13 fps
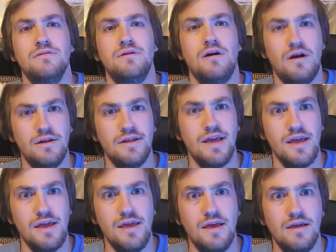on
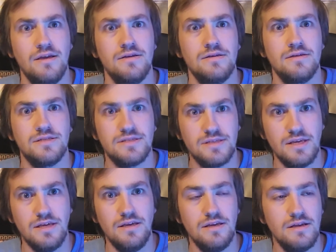a
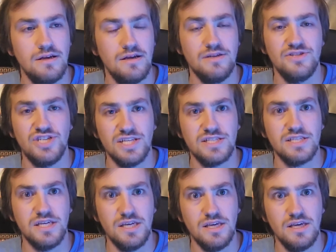jet
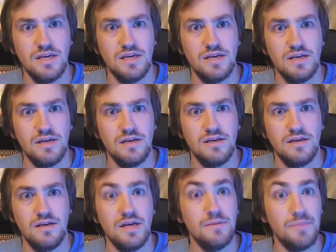ski.
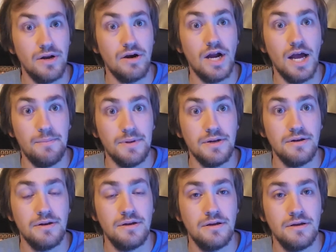It better happen.
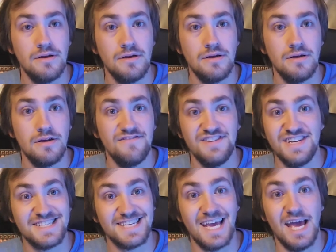If it
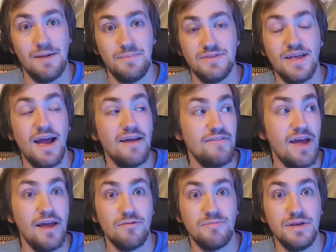doesn't happen,
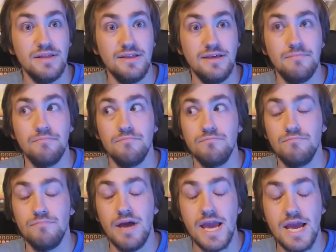that'll be the
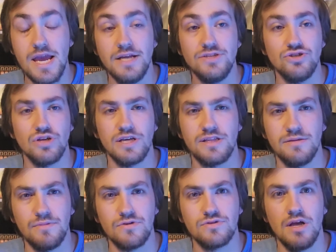
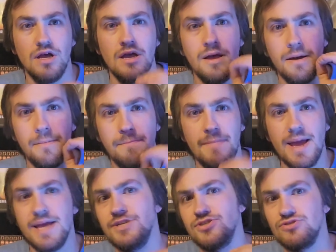most
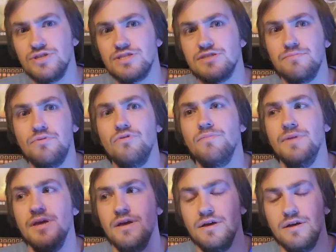major
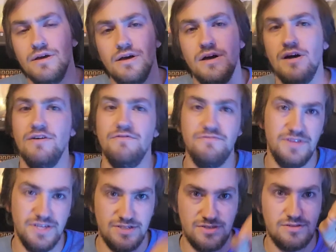disappointment of
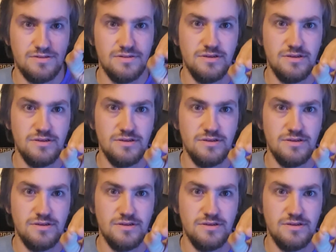this